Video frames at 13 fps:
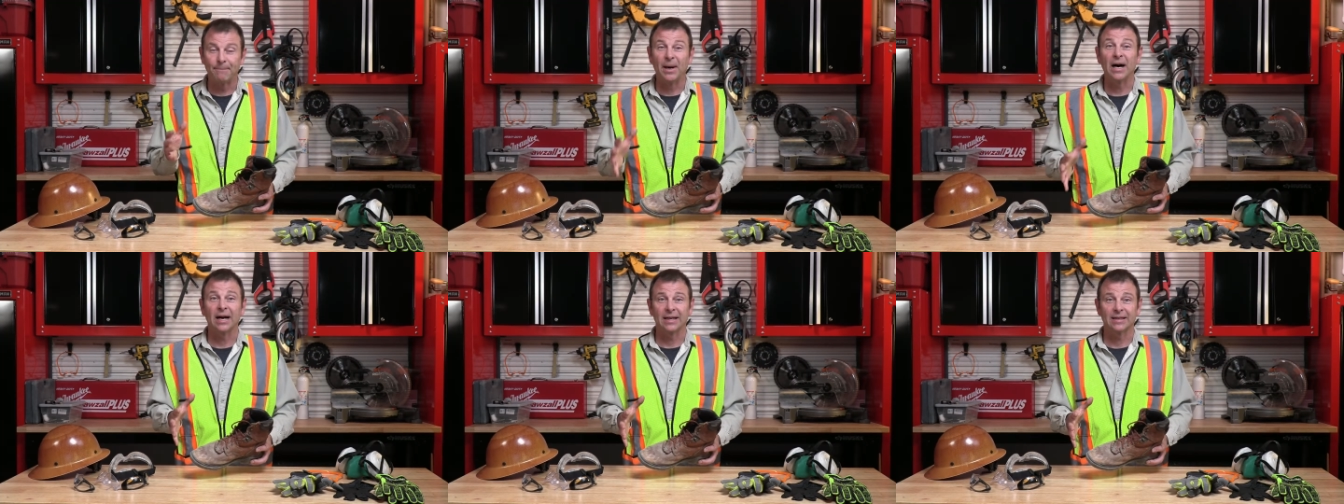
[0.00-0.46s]

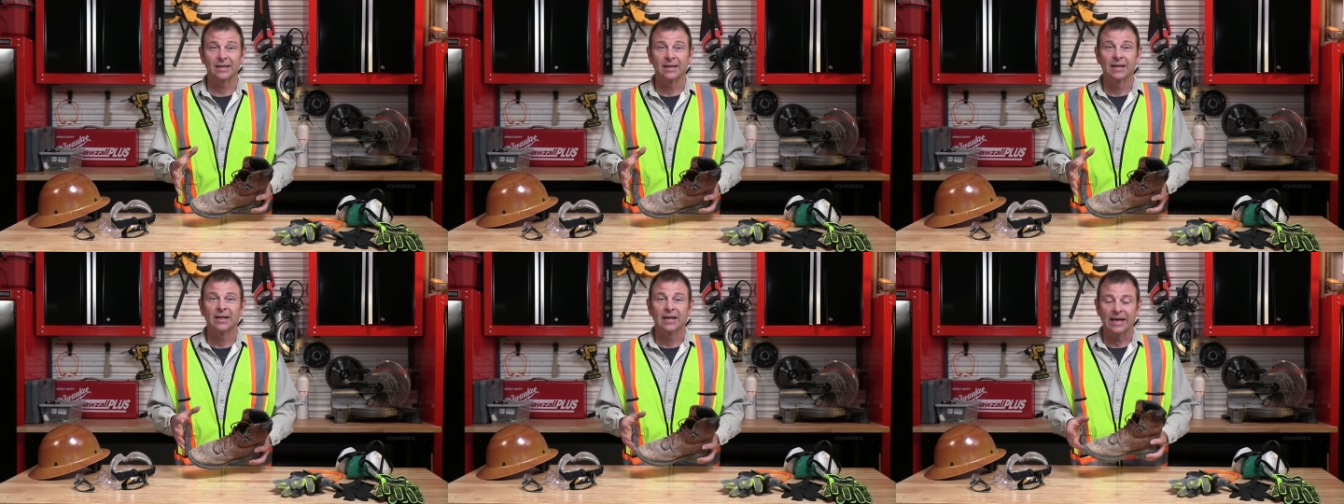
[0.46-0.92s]
but
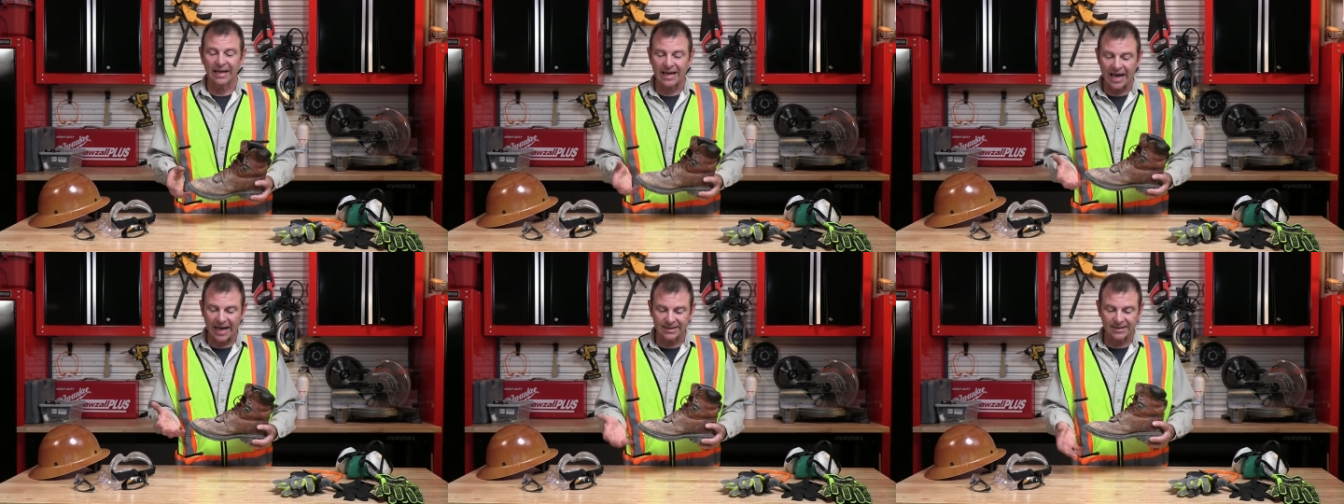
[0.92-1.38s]

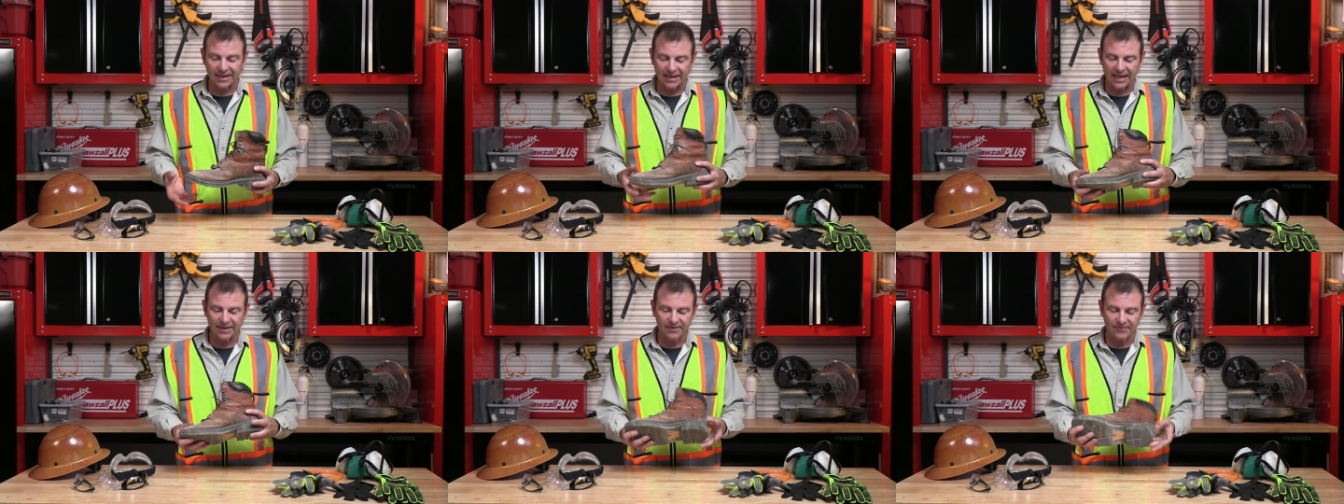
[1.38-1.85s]
it has a
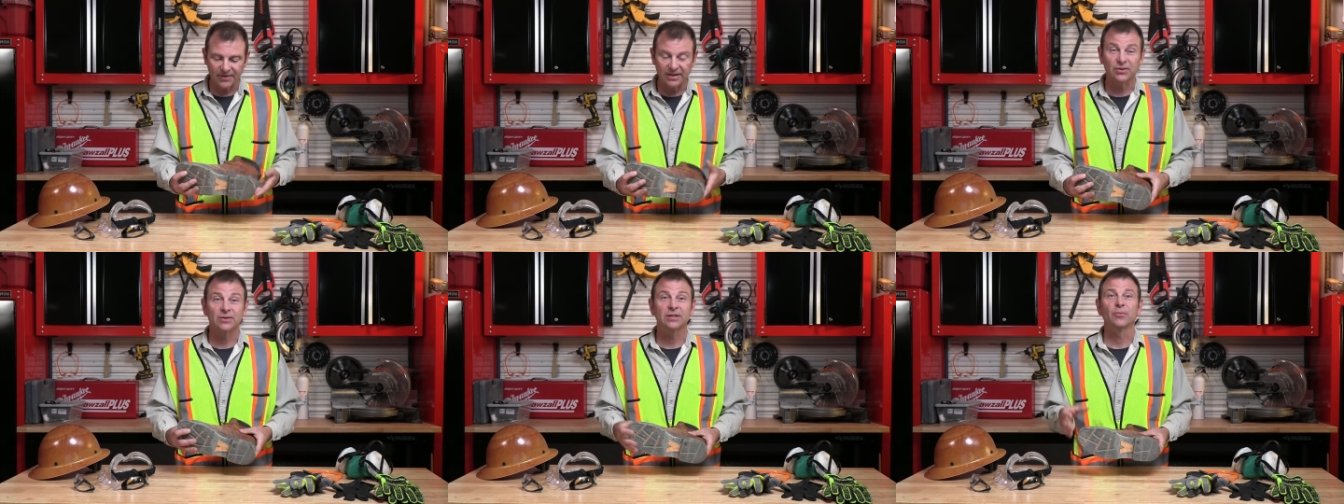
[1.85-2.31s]
lot of the
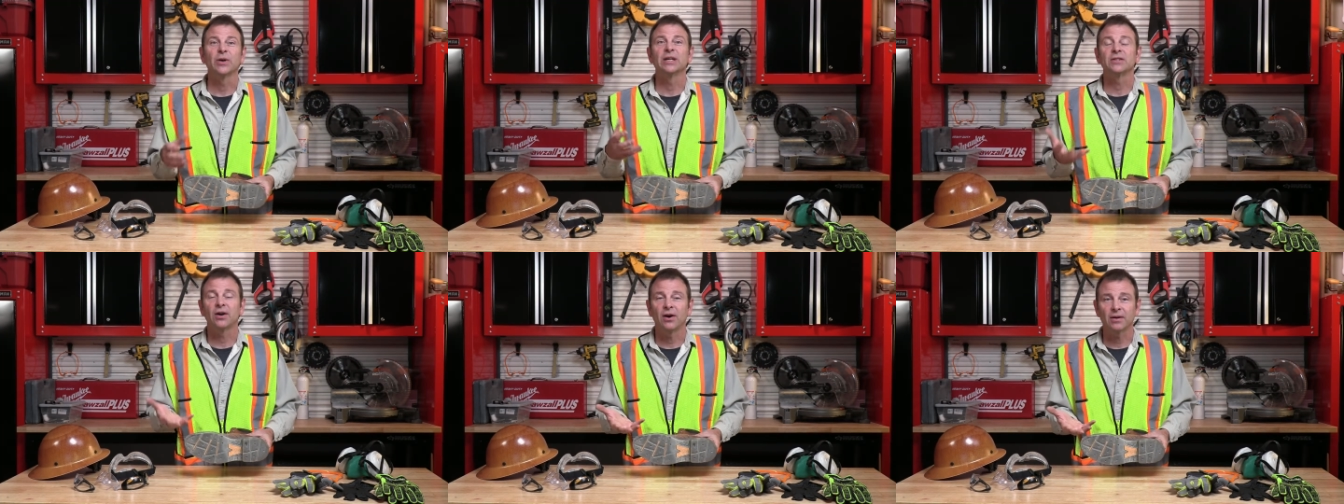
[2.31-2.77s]
features that we
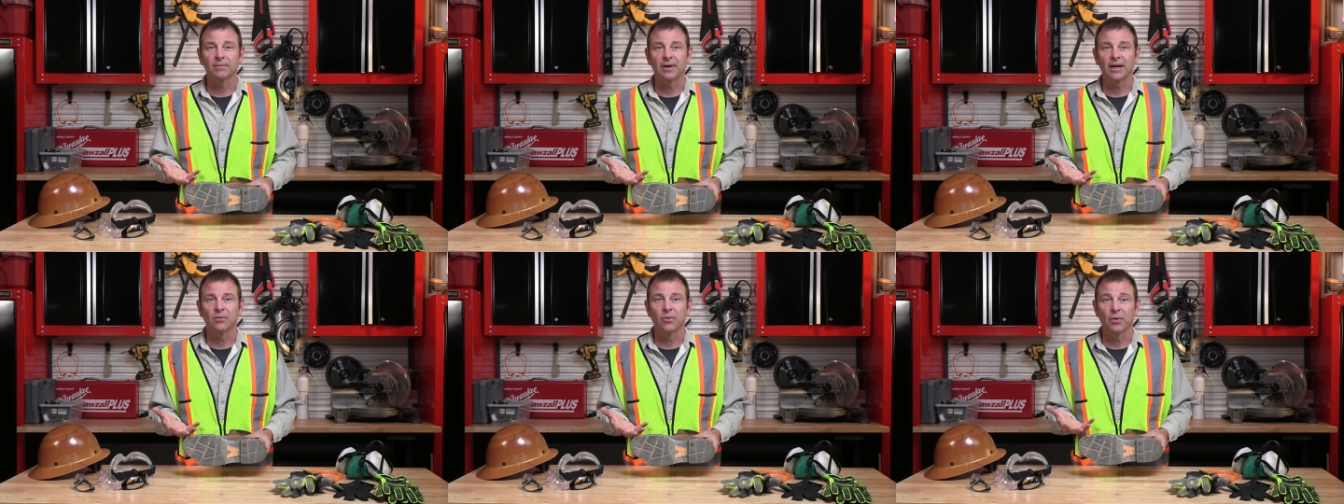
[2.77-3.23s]
can talk
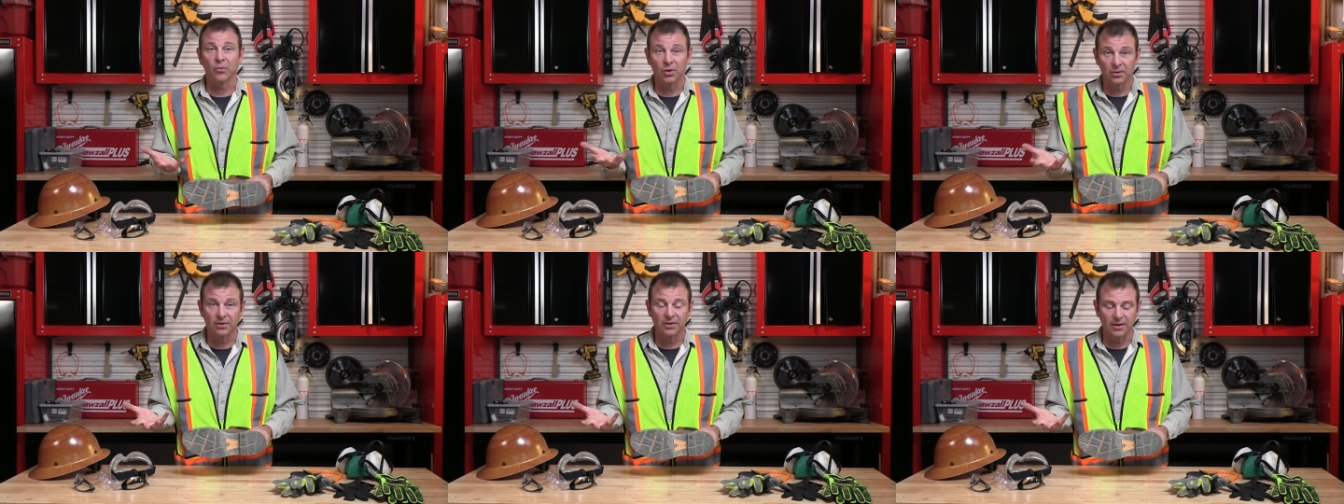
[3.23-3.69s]
about when
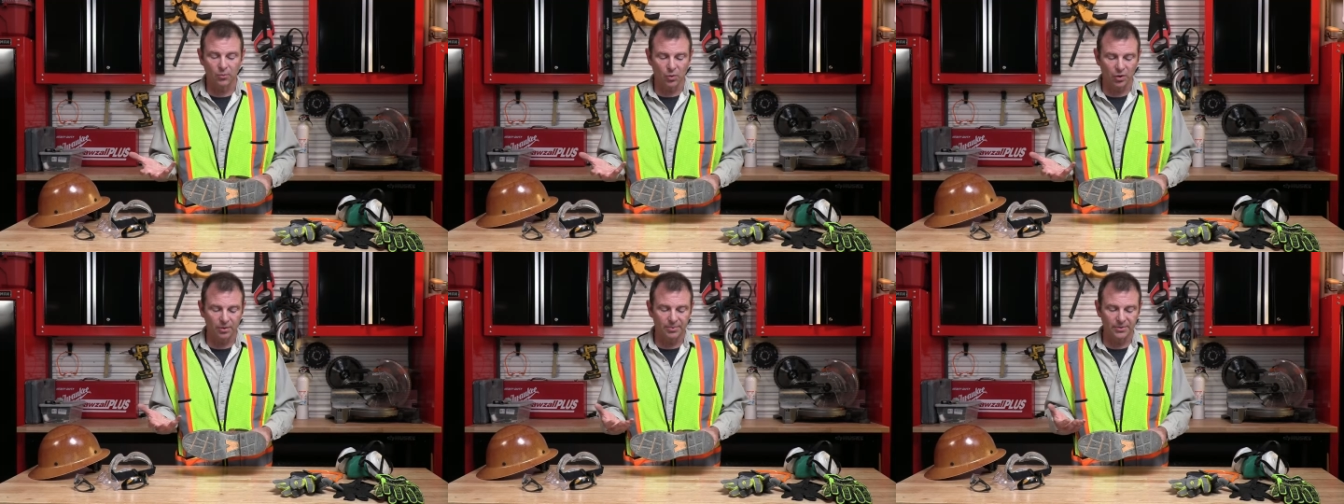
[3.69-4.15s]
we're looking at
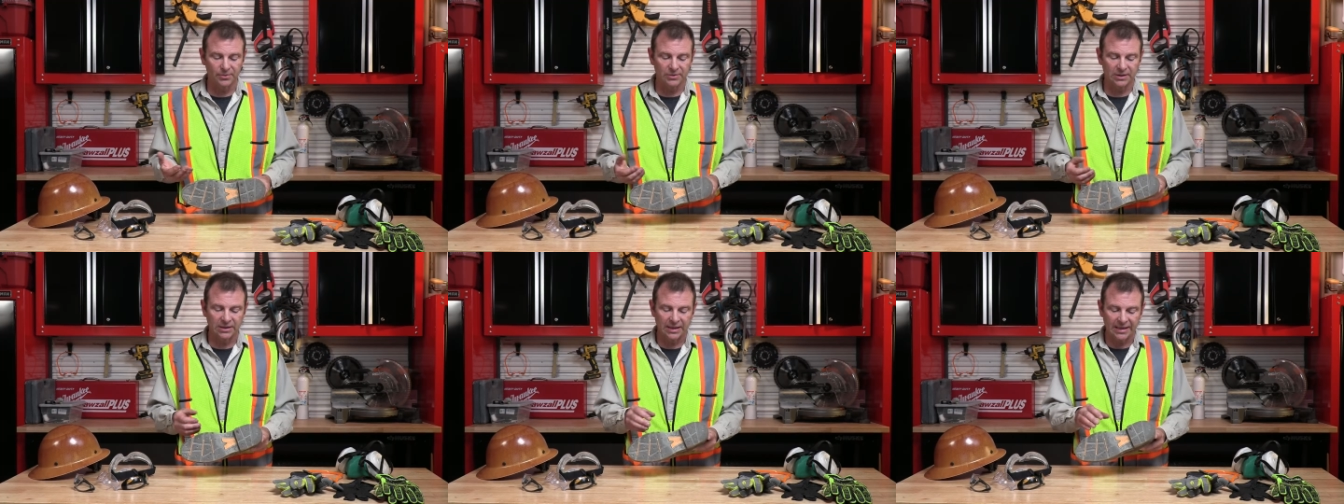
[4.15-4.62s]
work
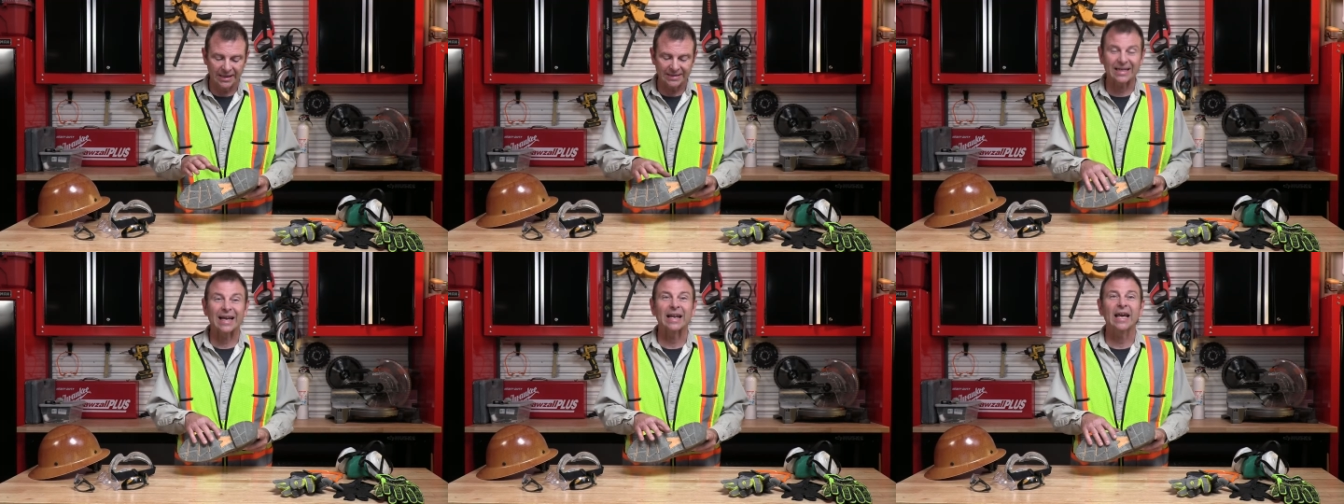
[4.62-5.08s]
boots.
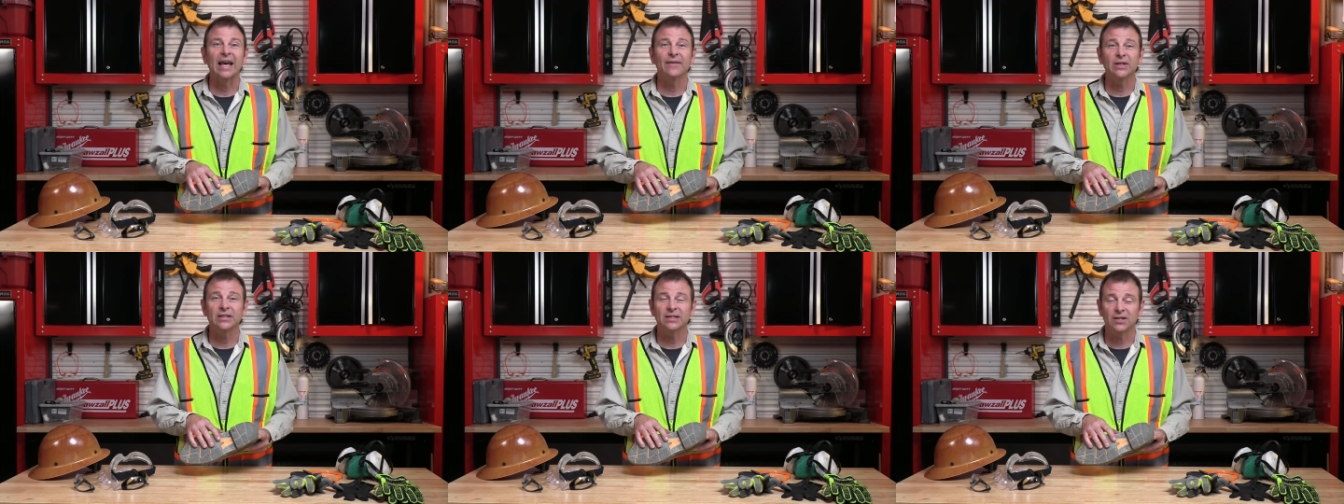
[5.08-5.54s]
It's got a
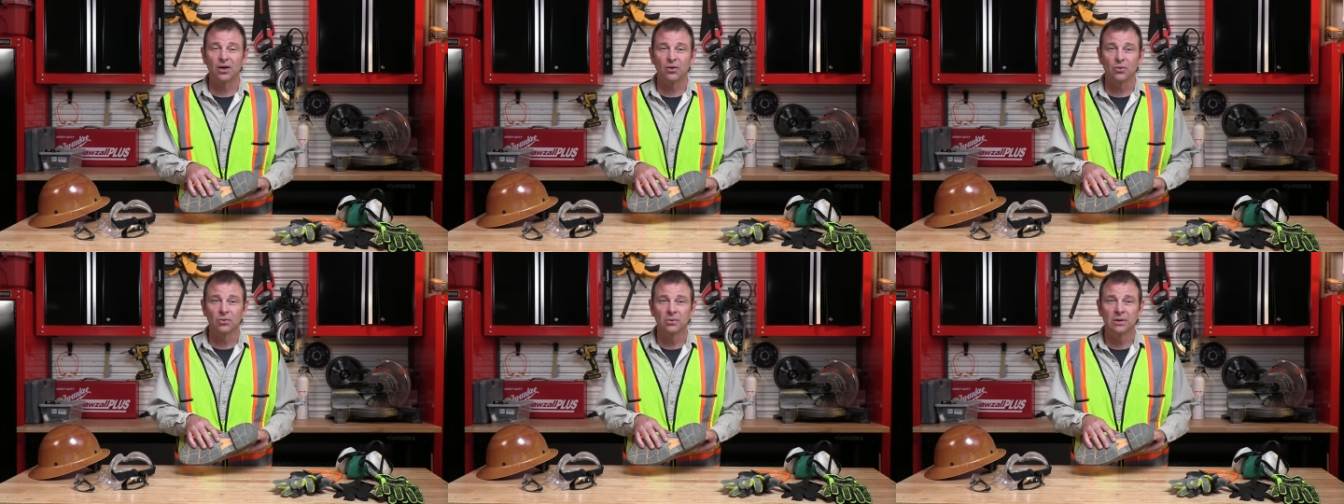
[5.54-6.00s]
heavy
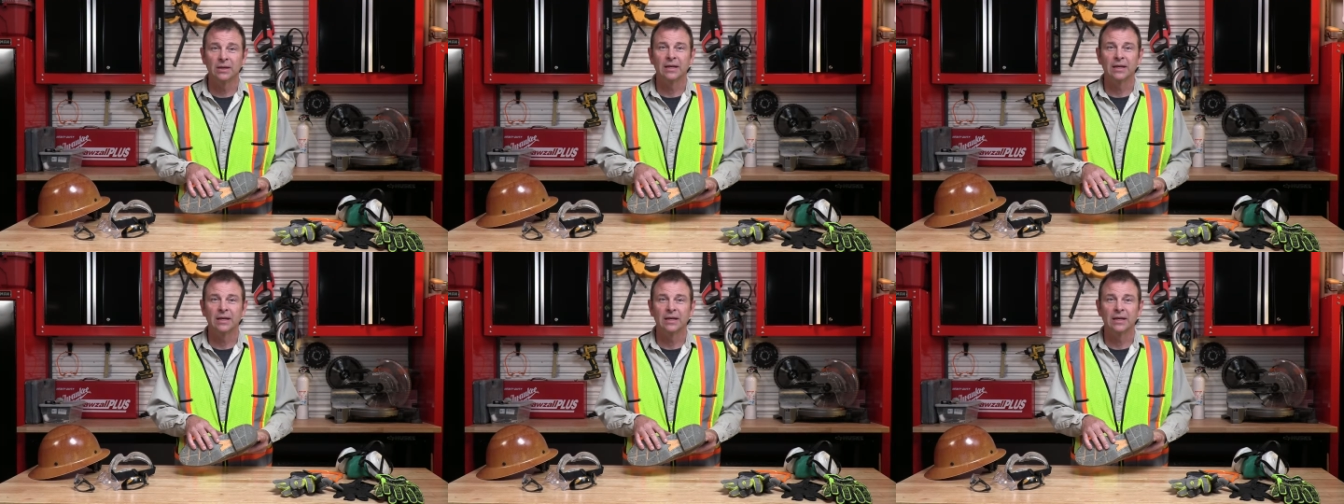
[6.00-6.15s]
sole.